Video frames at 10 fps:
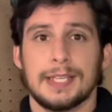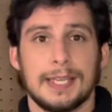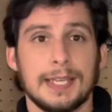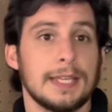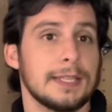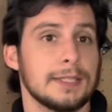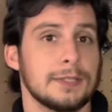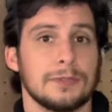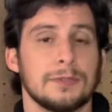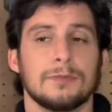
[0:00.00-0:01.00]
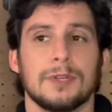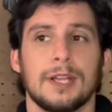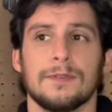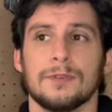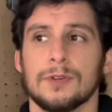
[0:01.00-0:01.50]
kits or
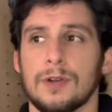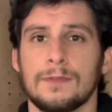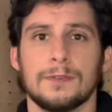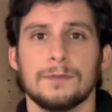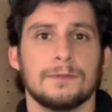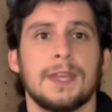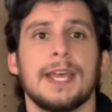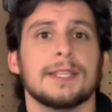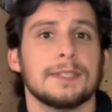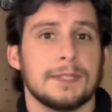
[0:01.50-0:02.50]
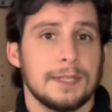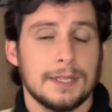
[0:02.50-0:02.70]
whatever off of Etsy,